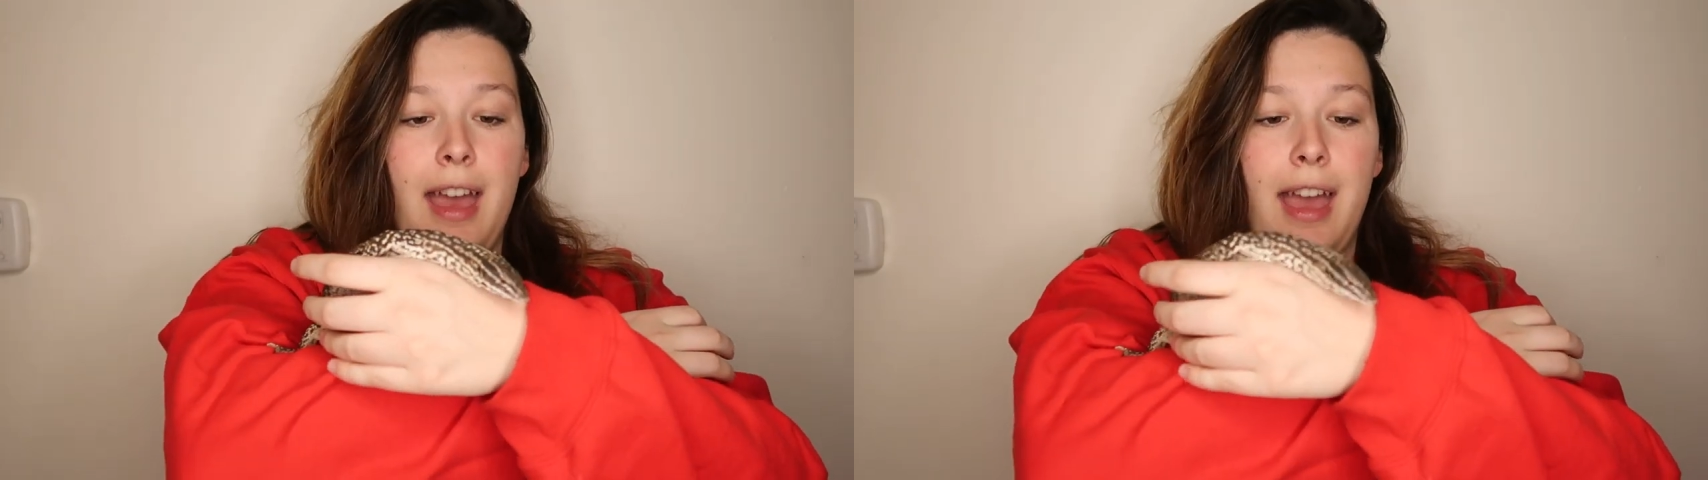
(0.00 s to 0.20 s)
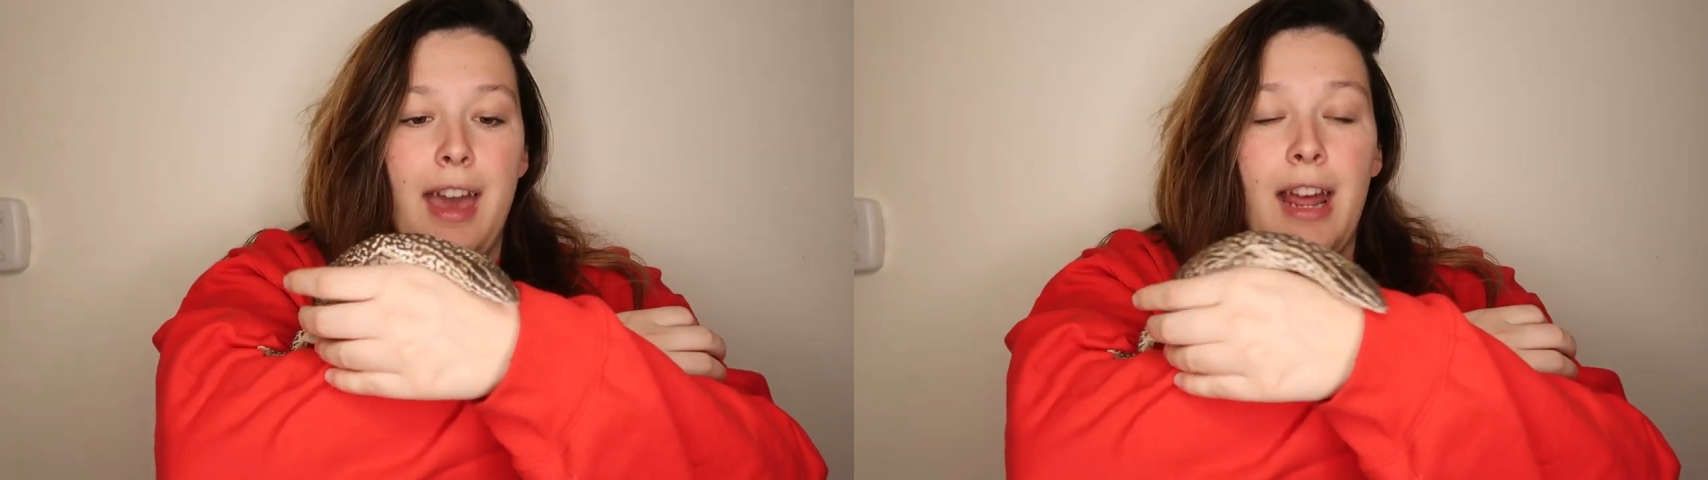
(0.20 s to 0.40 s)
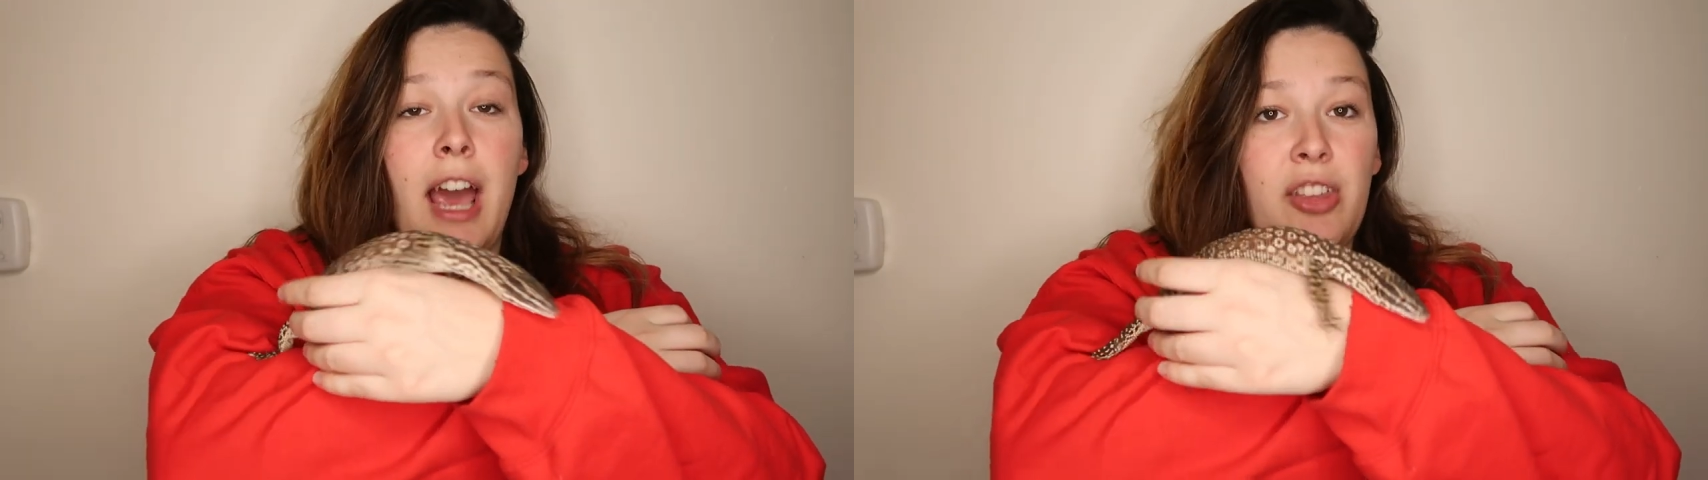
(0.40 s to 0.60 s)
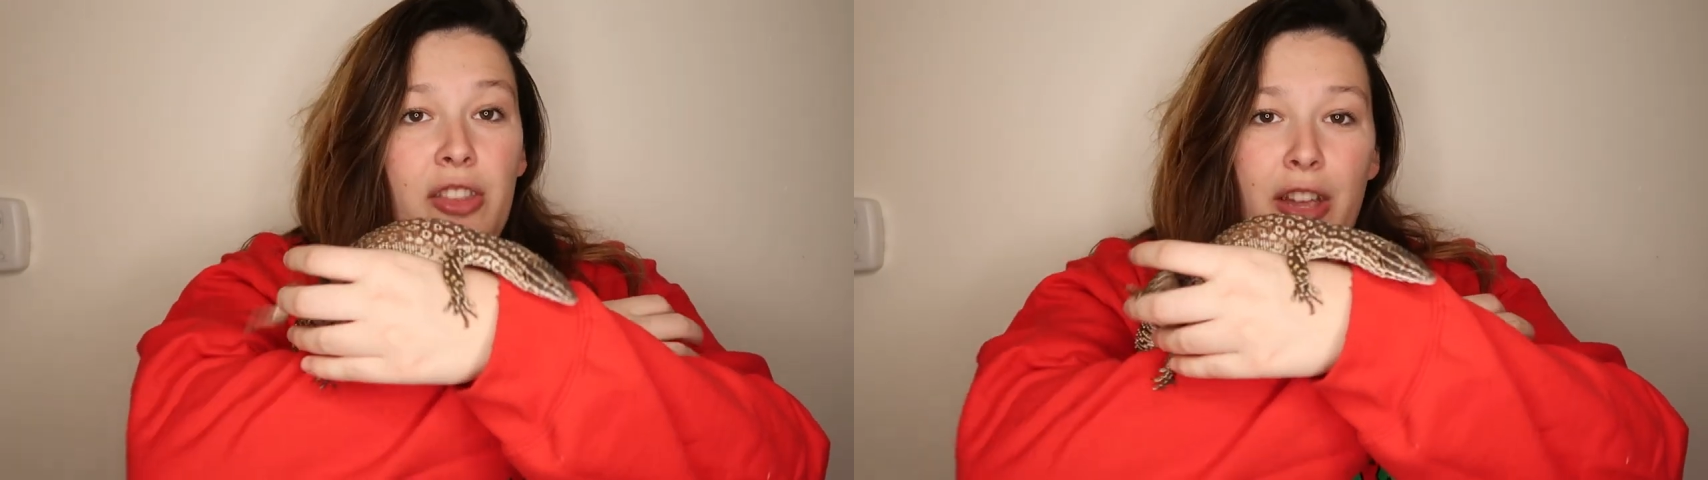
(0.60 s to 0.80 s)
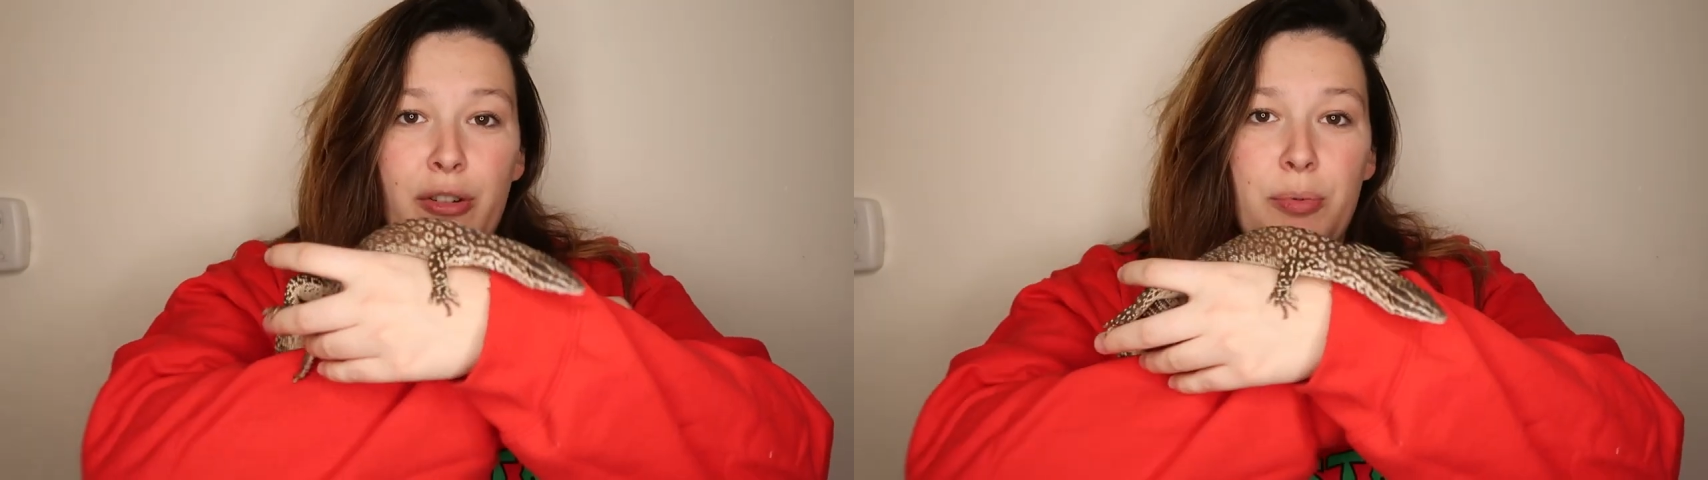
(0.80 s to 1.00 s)
and I
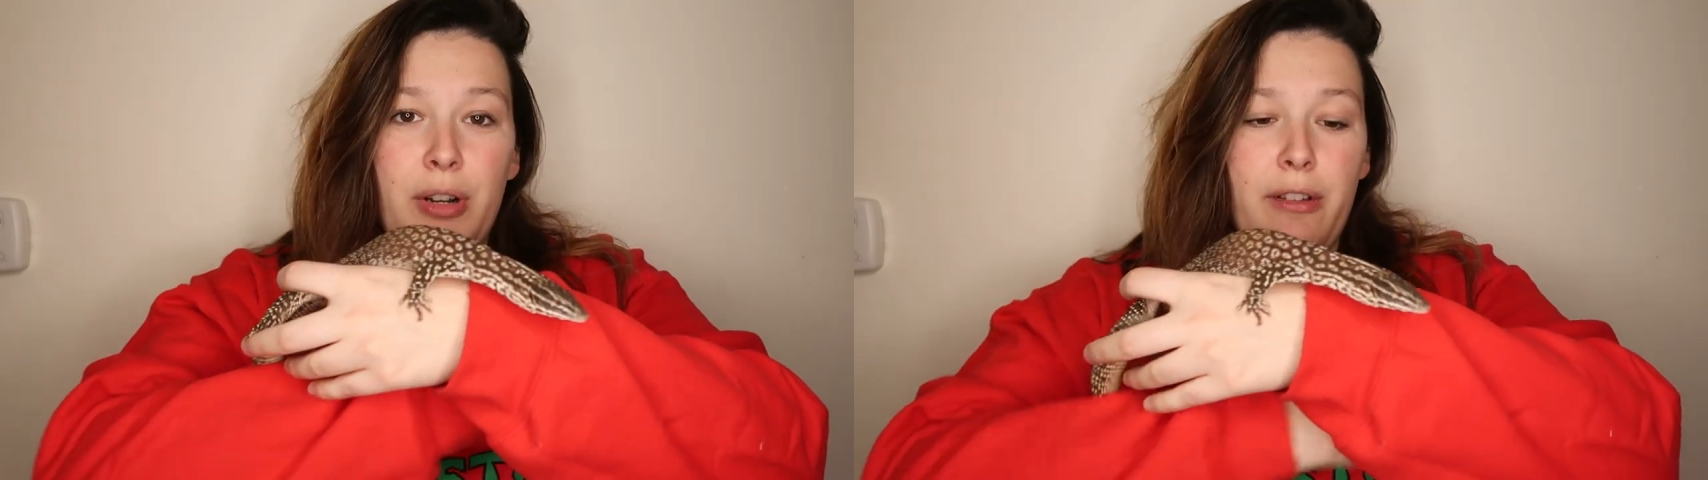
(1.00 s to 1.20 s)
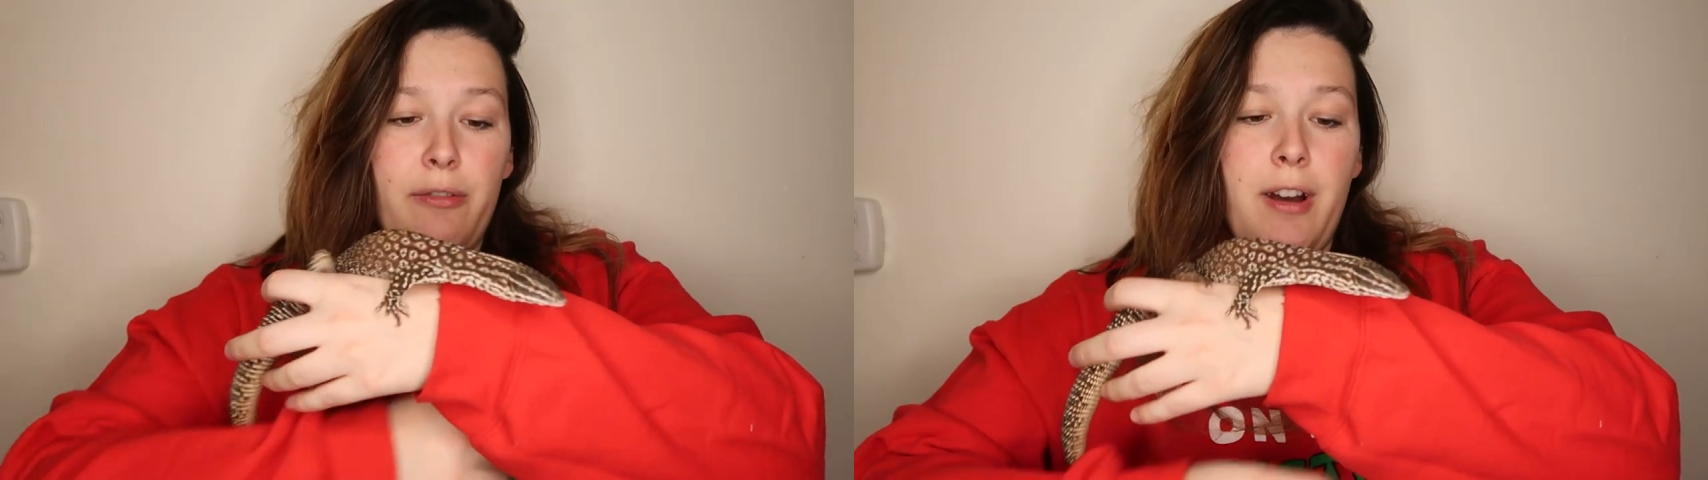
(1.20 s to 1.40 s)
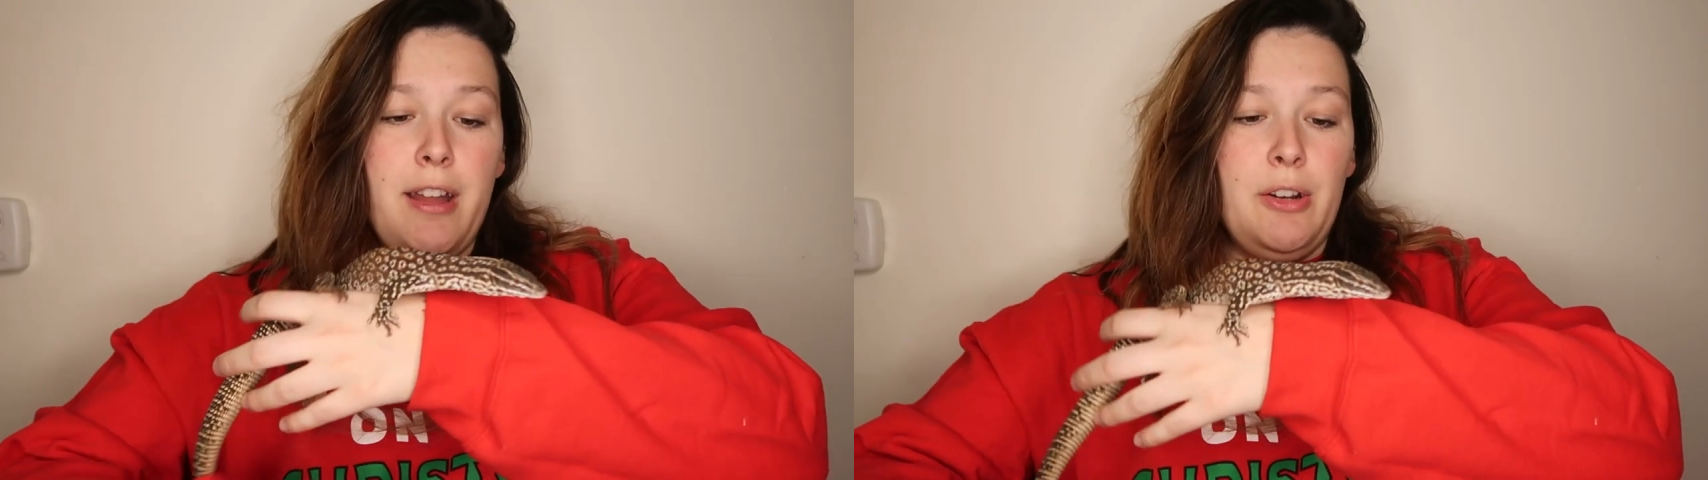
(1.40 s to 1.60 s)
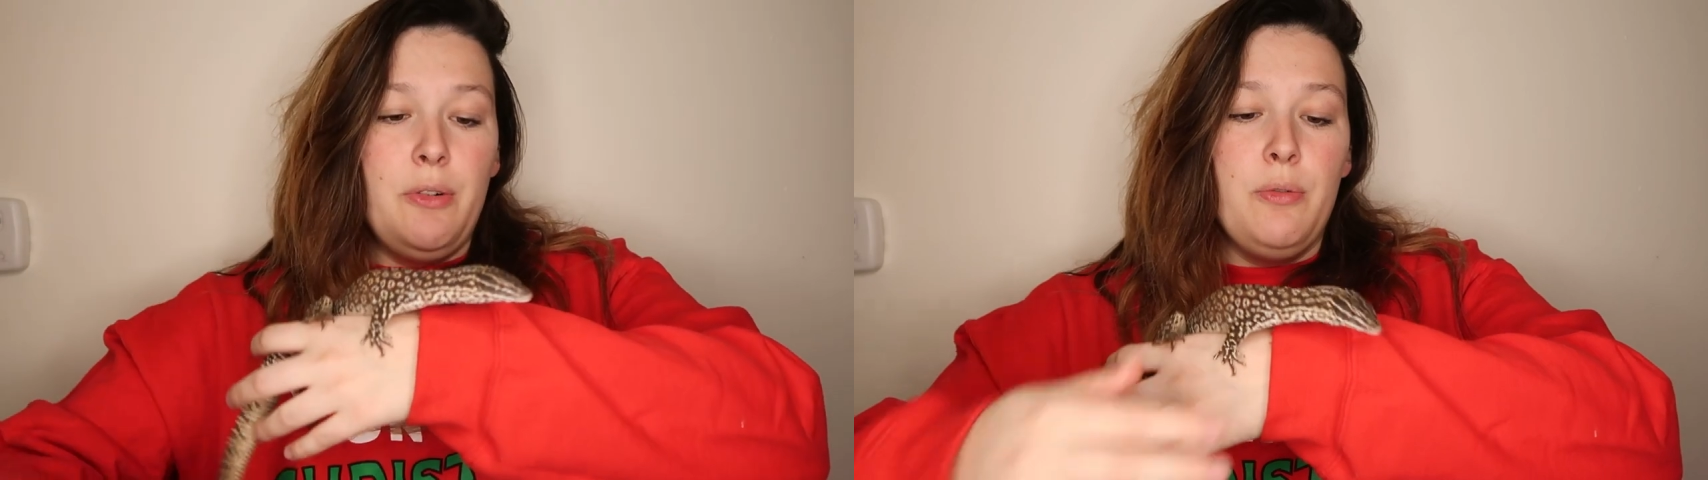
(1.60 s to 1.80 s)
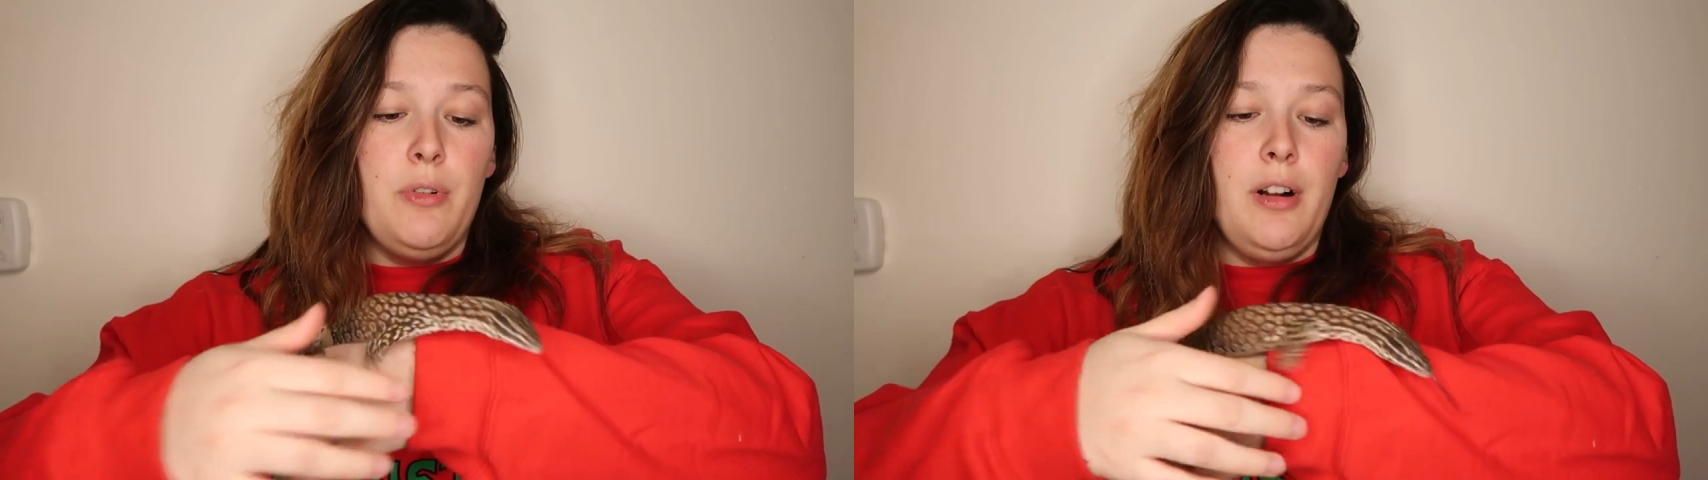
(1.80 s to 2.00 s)
thought they were pretty fun and
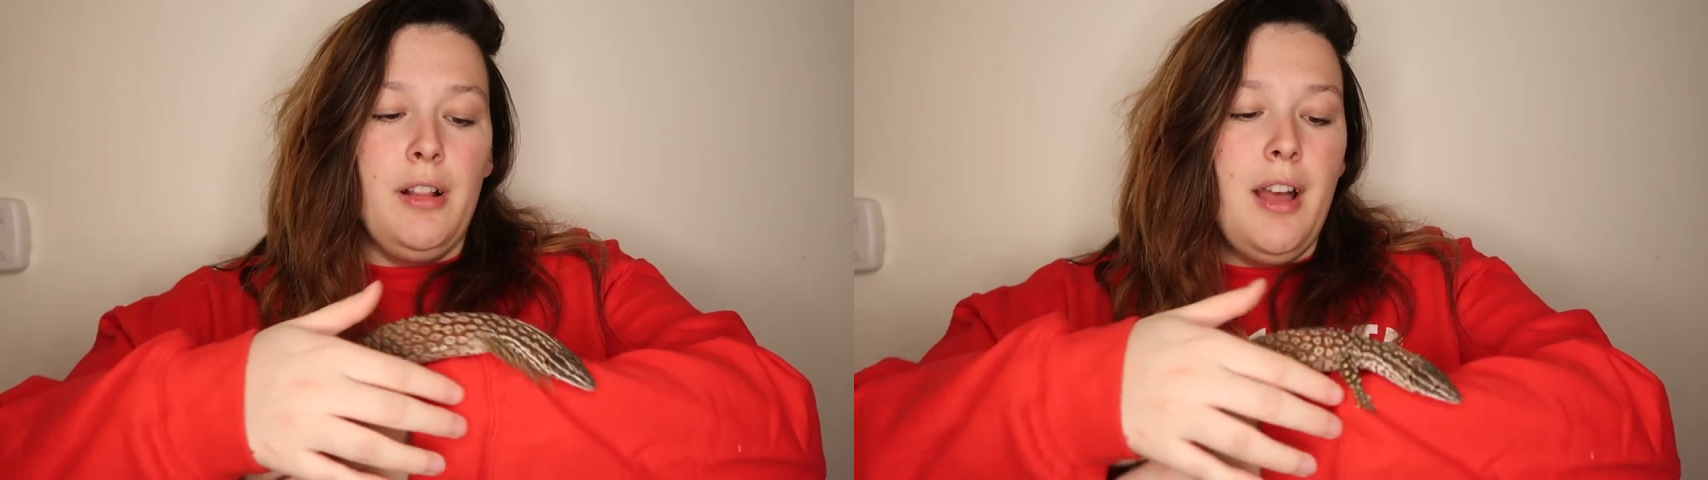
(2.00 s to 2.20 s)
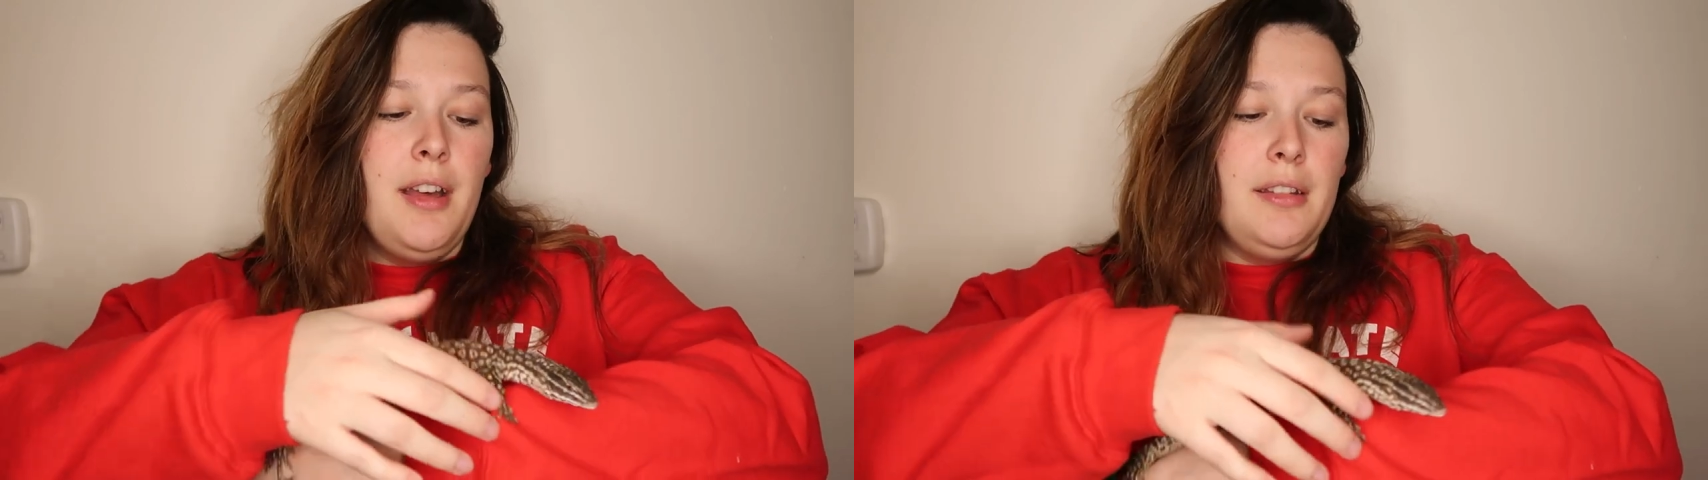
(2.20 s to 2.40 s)
cool,